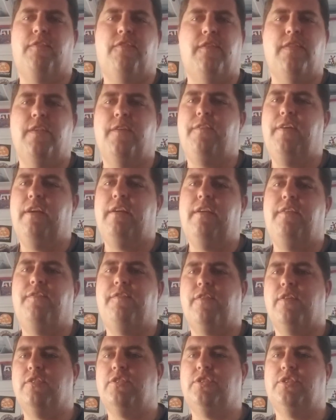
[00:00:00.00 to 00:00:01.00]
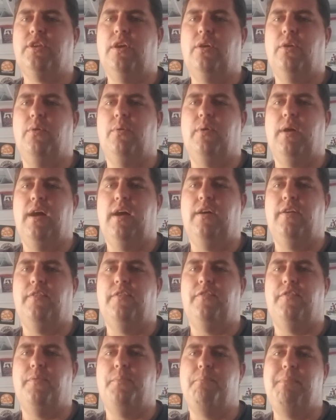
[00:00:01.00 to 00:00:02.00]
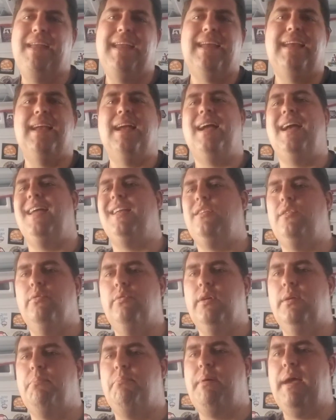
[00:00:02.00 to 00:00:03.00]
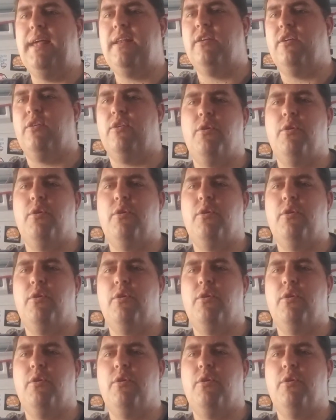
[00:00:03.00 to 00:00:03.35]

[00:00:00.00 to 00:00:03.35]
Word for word: from the very first show of mankind doing better,